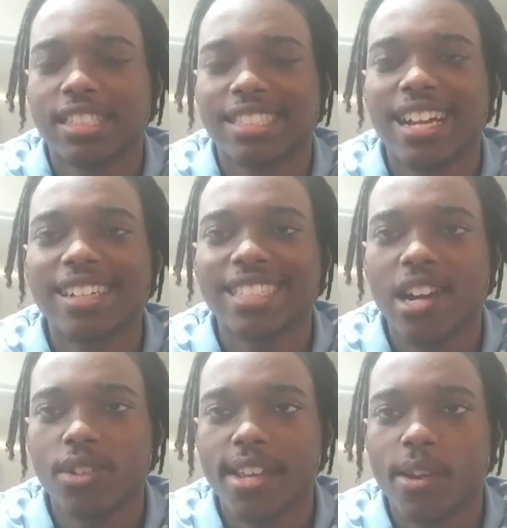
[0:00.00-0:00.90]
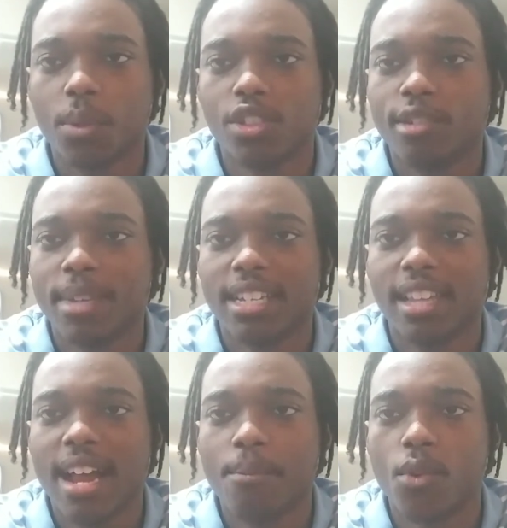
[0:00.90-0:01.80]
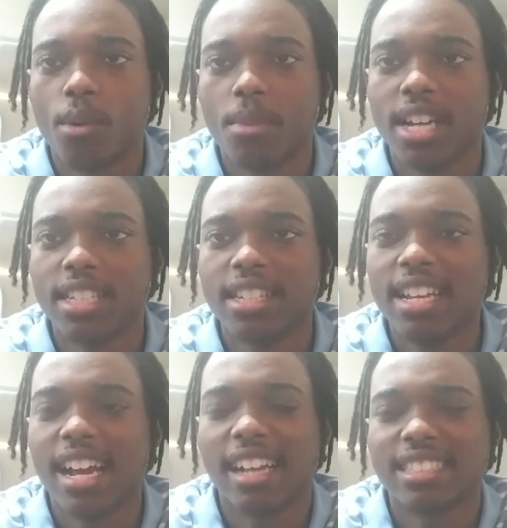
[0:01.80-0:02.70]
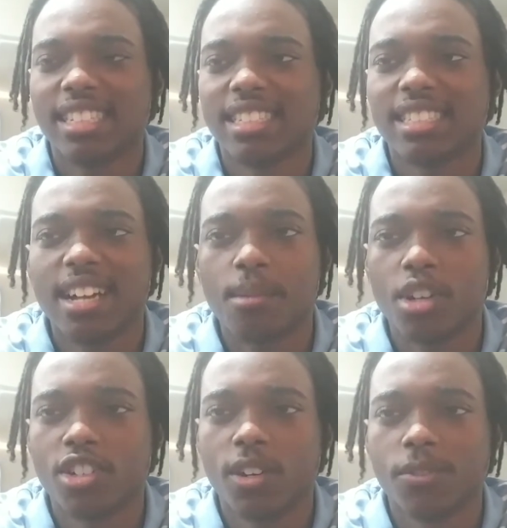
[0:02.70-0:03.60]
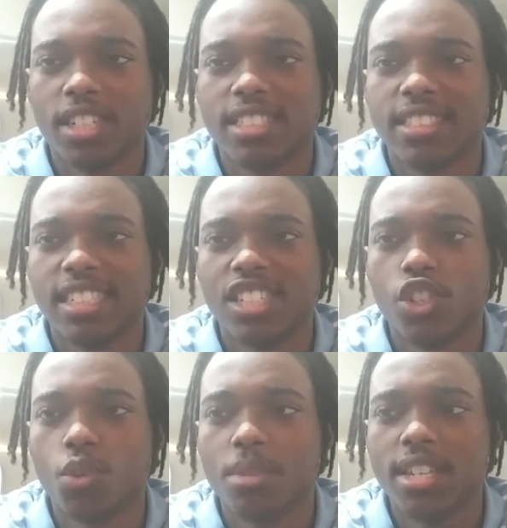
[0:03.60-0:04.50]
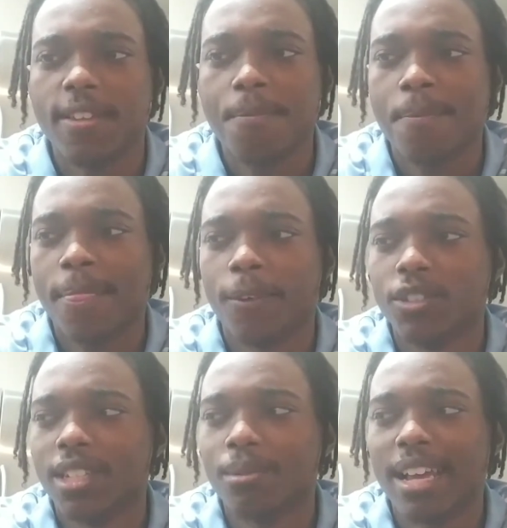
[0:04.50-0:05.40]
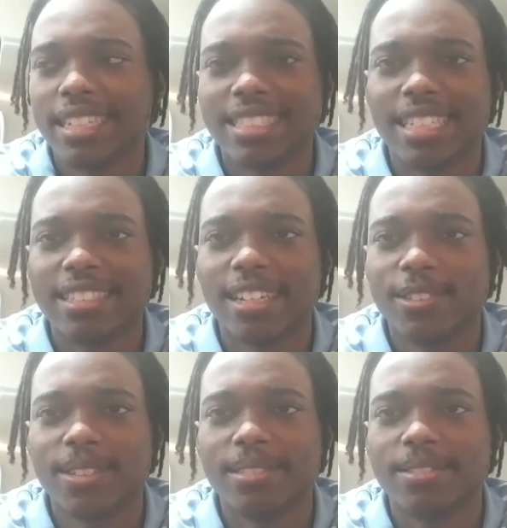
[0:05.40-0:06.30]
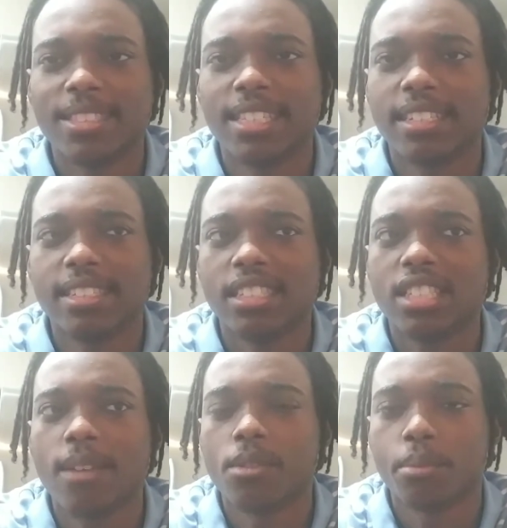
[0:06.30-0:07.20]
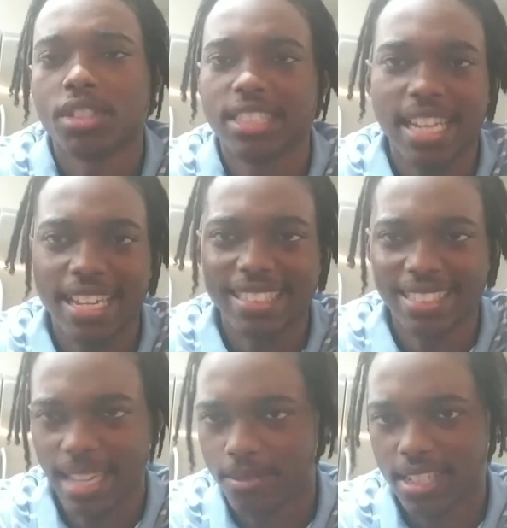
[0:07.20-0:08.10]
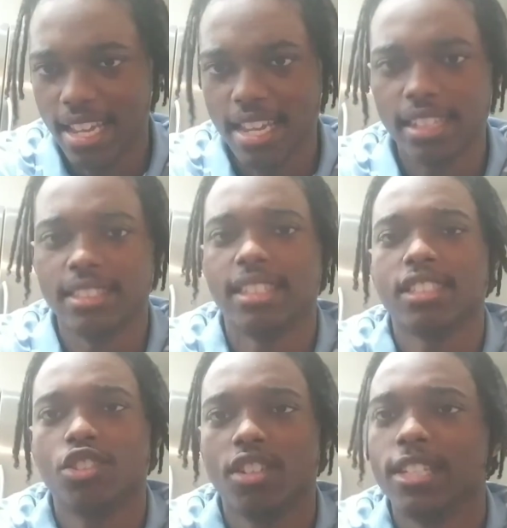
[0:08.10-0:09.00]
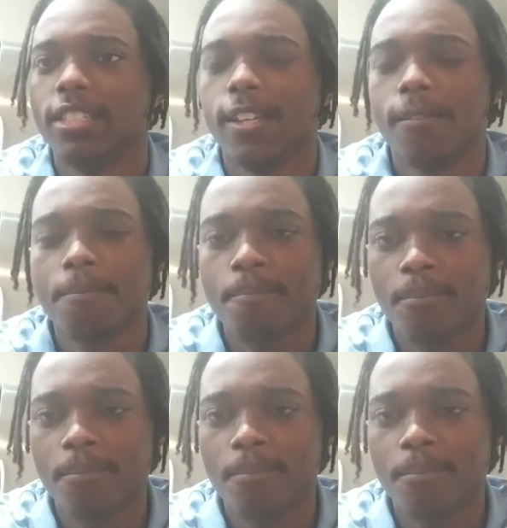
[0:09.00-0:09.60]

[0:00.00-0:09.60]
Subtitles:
stocks out there where you can make a lot more money. I seen a stock, my girlfriend, she just showed me, it was up like 667% in 7 days. That's crazy.